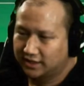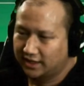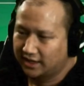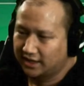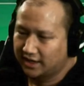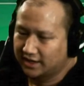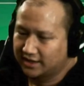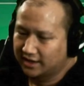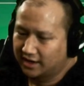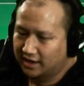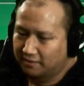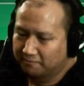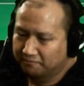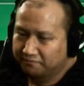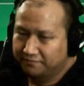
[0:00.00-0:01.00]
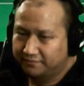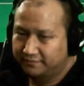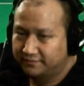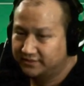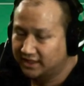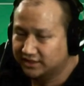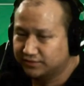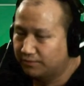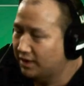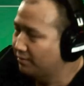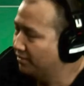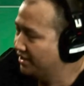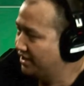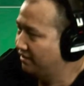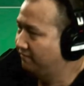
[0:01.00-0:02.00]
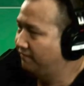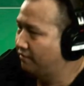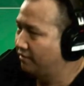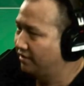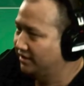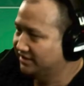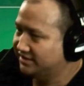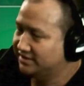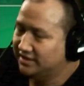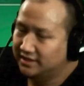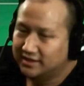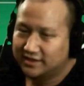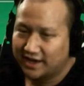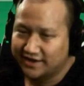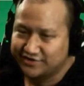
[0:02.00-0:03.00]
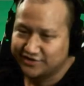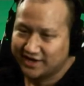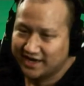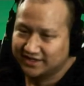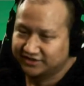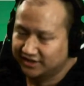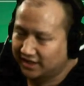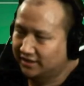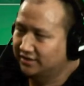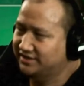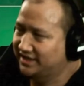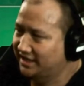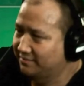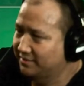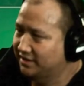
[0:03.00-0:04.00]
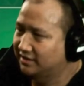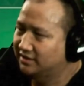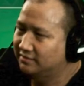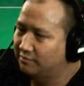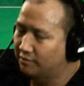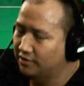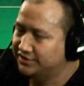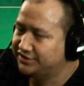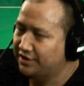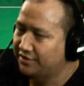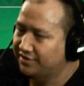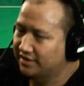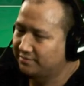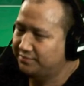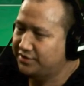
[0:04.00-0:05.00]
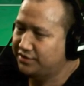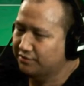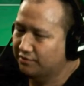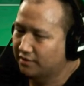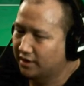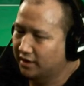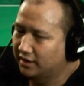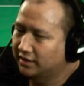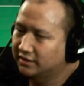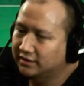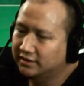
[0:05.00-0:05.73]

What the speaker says: And that's what we're here for. It's education and entertainment more so than pure